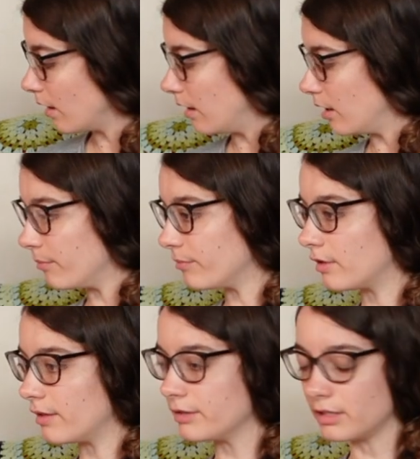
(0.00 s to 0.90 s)
Um,
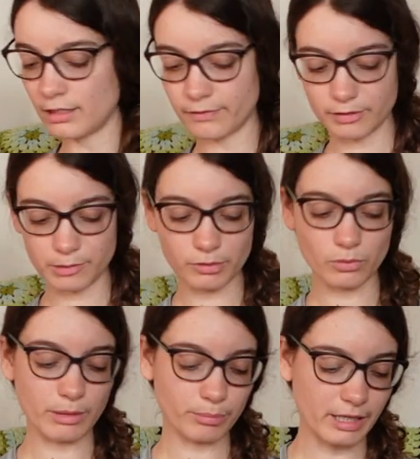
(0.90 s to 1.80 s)
there is a difference
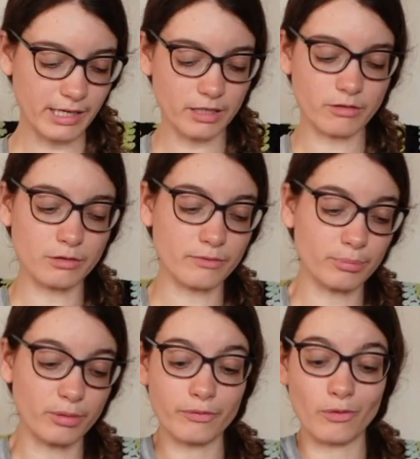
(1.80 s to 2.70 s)
between playing a groove and
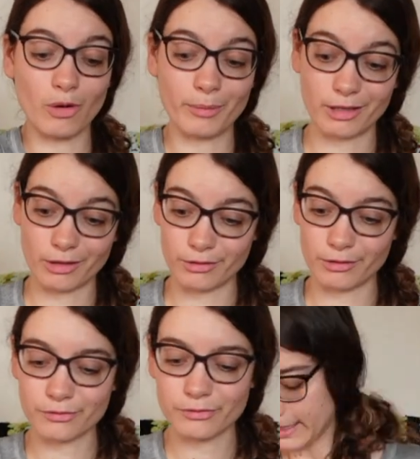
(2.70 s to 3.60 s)
performing a groove.